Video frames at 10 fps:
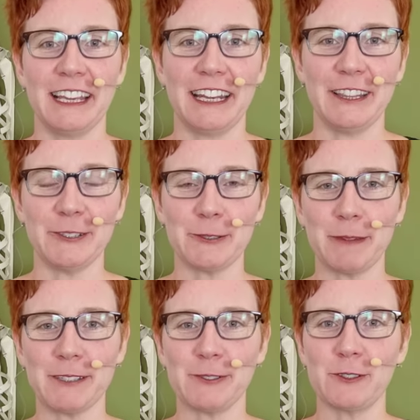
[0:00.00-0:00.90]
getting those
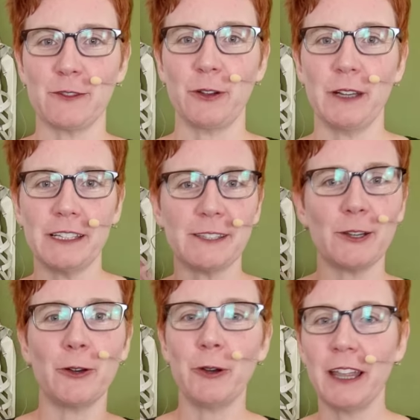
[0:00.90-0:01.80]
muscles flowing
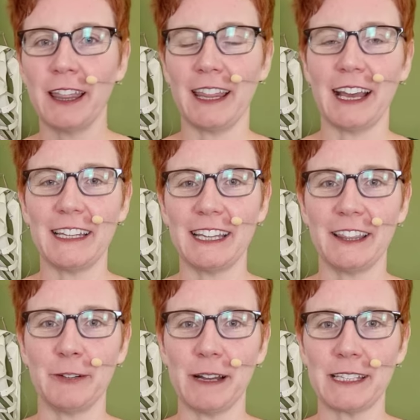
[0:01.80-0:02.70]
so that
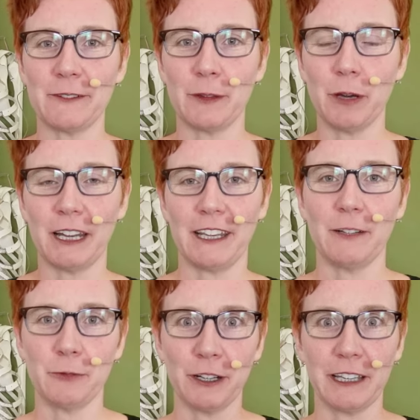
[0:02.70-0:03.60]
the rest of the body
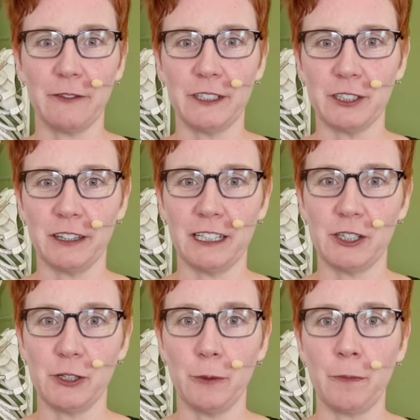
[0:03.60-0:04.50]
can work efficiently
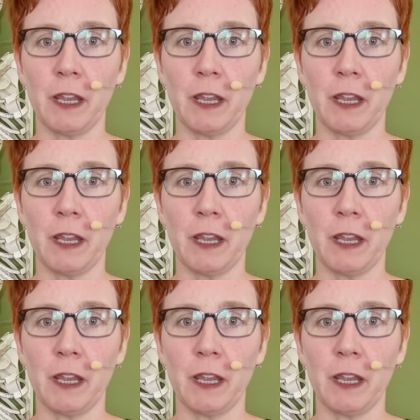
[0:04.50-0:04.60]
too.